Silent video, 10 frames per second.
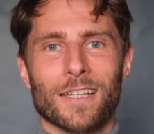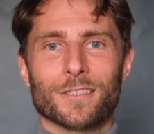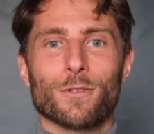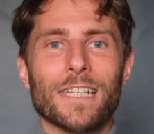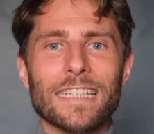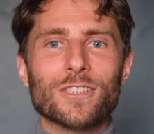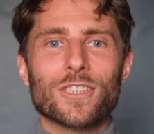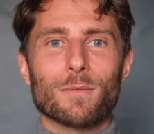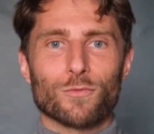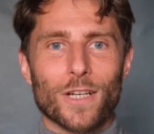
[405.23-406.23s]
So
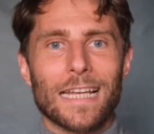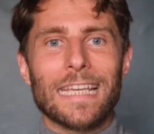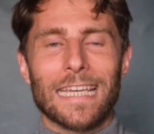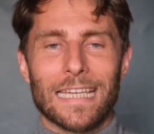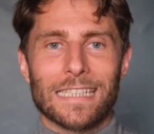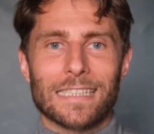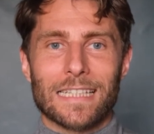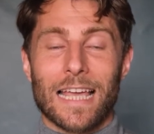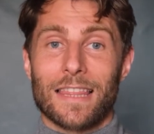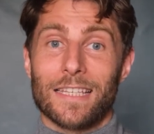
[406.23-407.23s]
leadership really
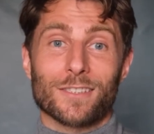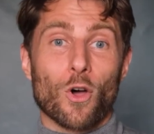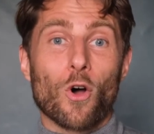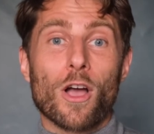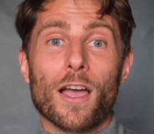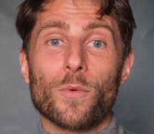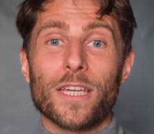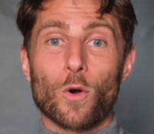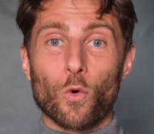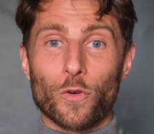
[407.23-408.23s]
is this
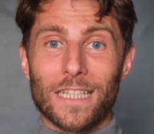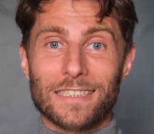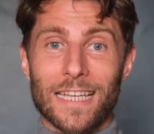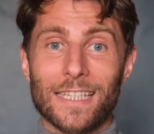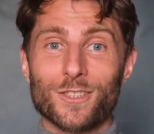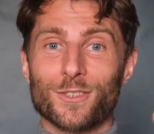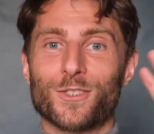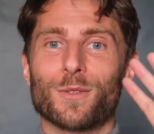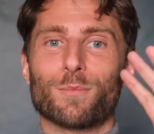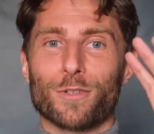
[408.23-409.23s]
ongoing orientation
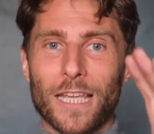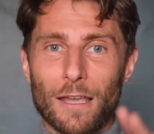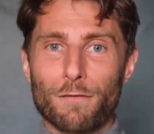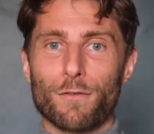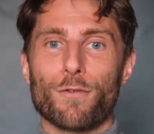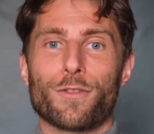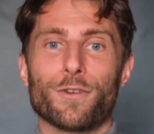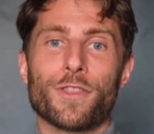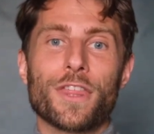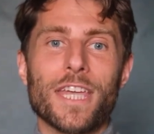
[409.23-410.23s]
to bringing forth
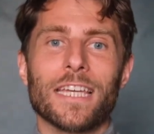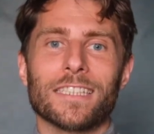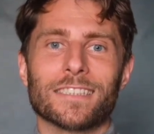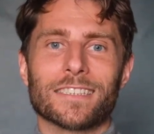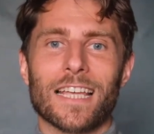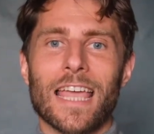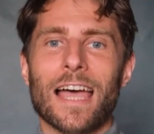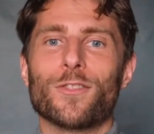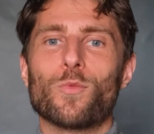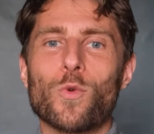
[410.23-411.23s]
good things
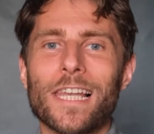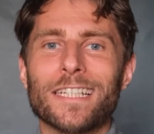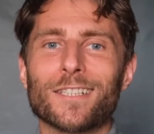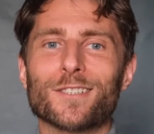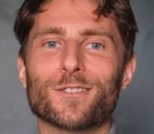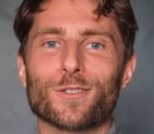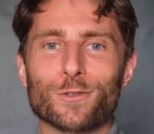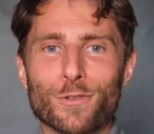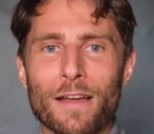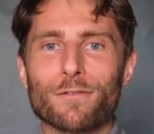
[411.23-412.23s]
and the willingness to
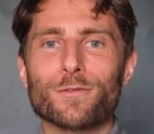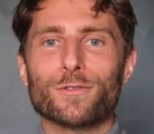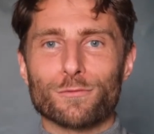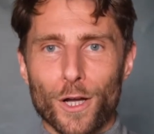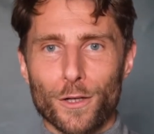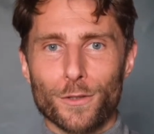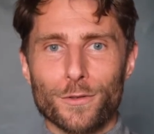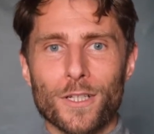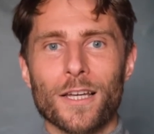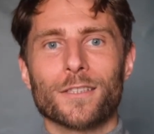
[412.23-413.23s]
travel the
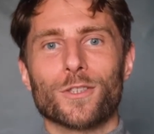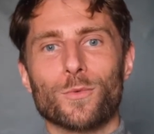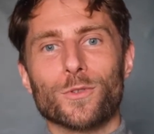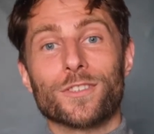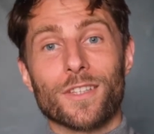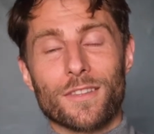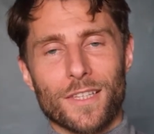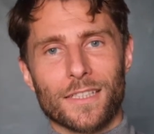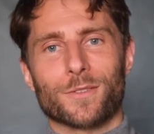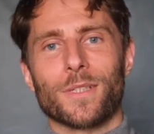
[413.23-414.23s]
road towards the
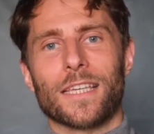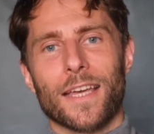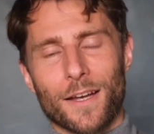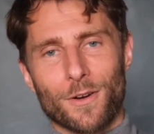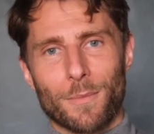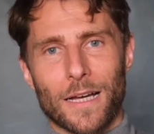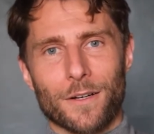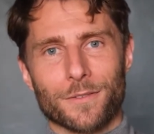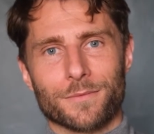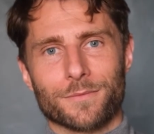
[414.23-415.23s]
things we care about.